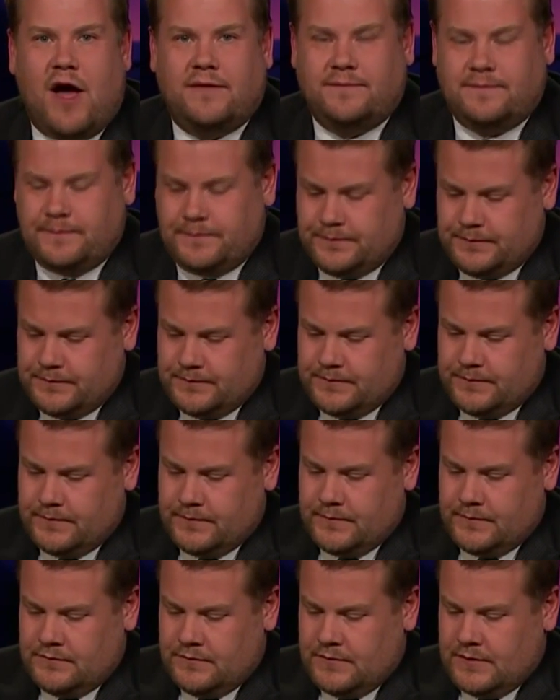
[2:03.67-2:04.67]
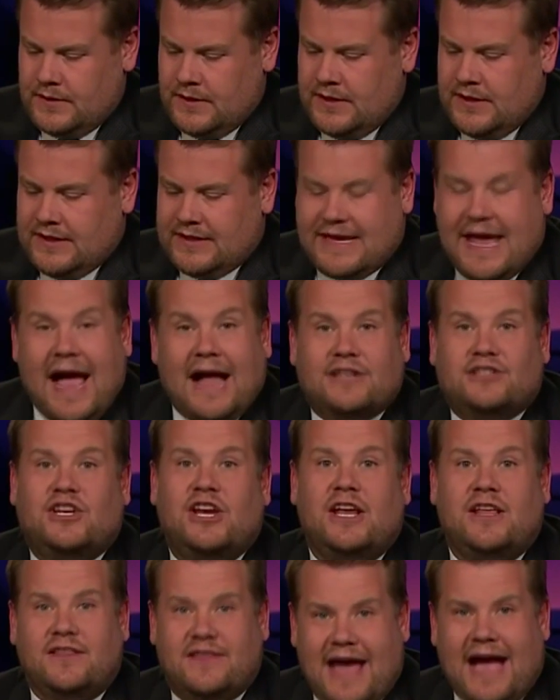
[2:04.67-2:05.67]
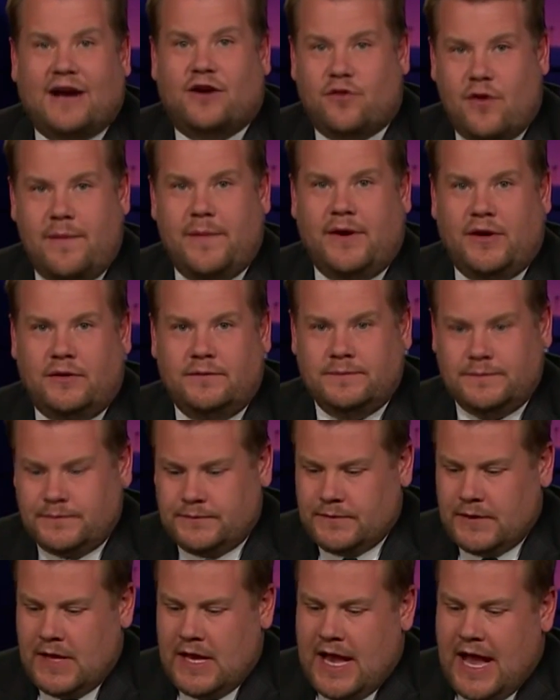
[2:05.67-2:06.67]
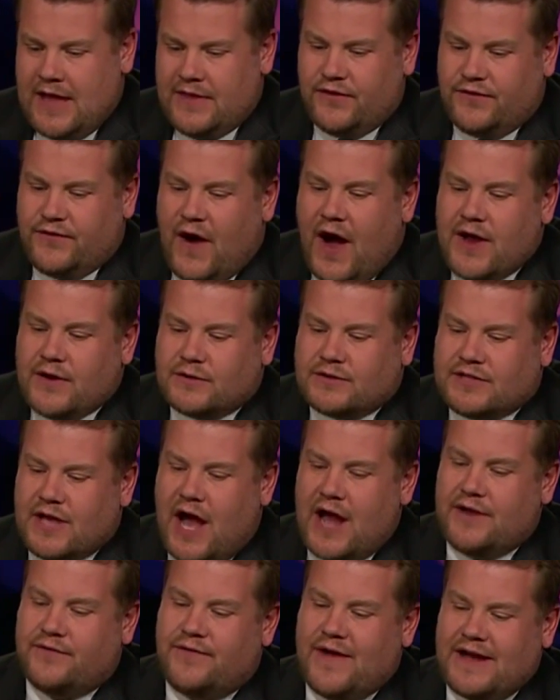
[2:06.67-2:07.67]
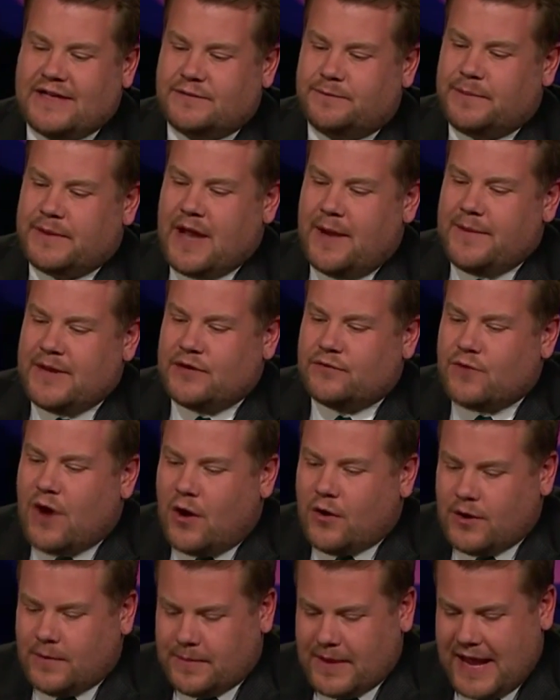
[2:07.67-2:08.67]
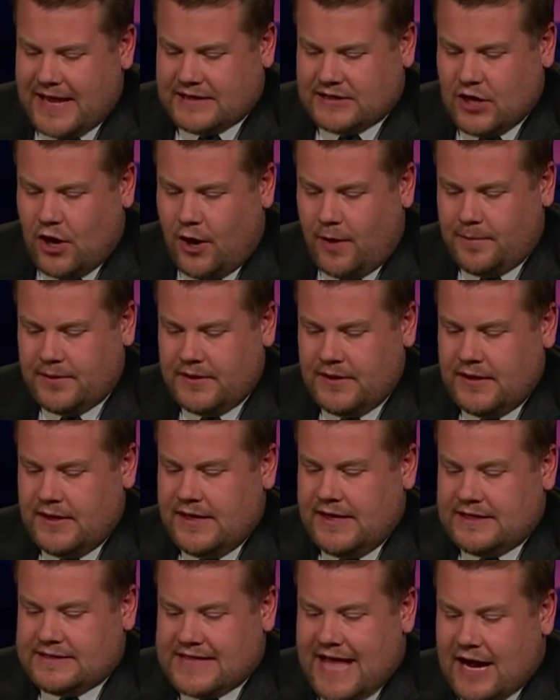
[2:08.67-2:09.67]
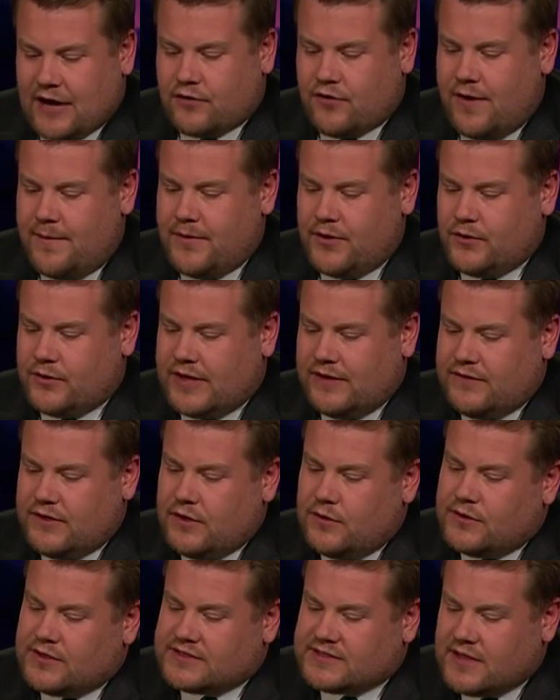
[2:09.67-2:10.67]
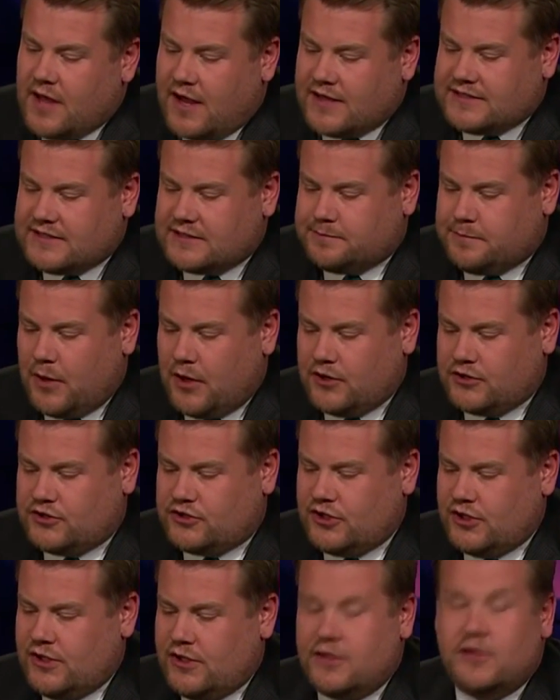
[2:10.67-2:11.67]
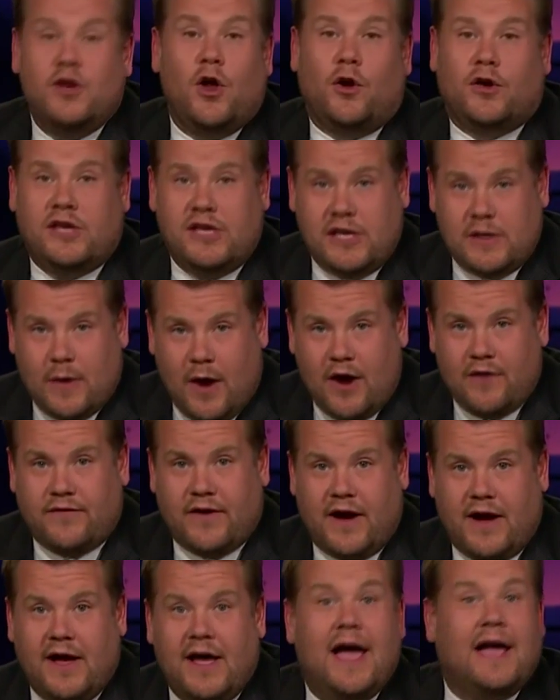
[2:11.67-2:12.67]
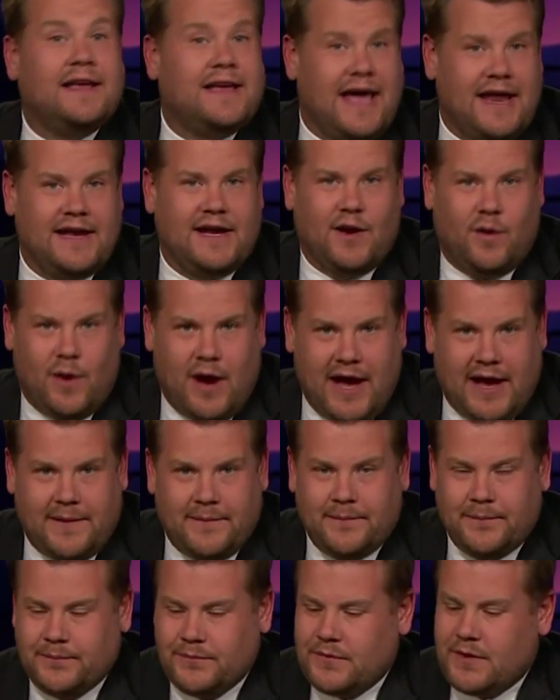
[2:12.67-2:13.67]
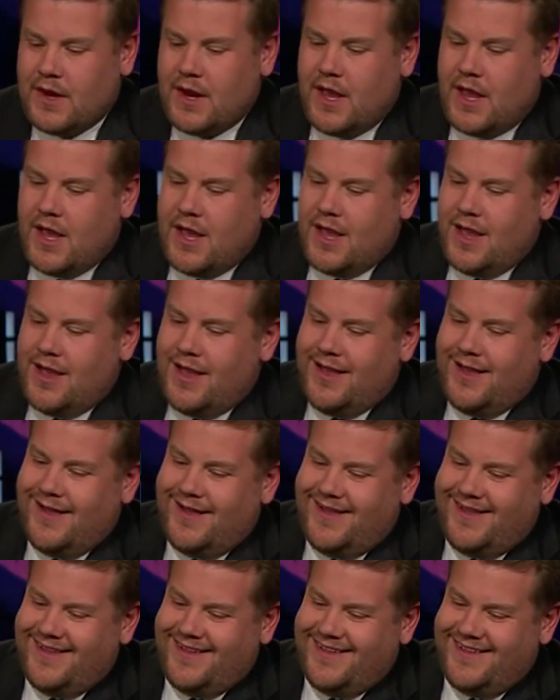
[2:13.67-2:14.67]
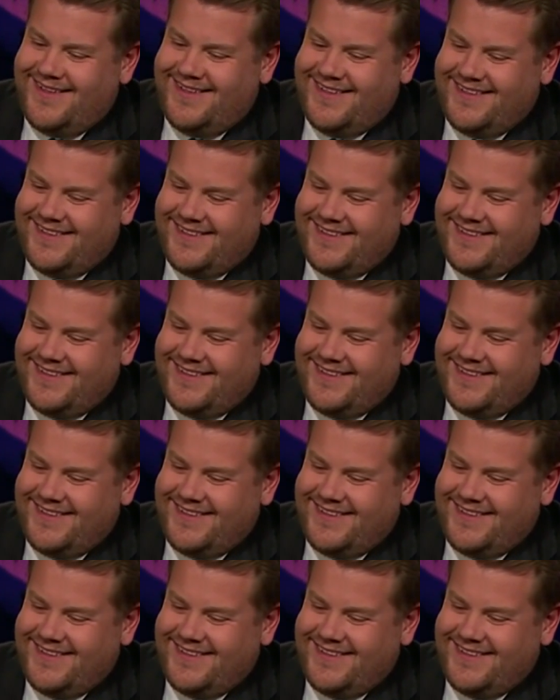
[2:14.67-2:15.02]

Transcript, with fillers: being able to catch any criminal, no matter how fast they run, catching that criminal. And the final side effect of becoming a rollerblade cop is that criminal giving you the slightest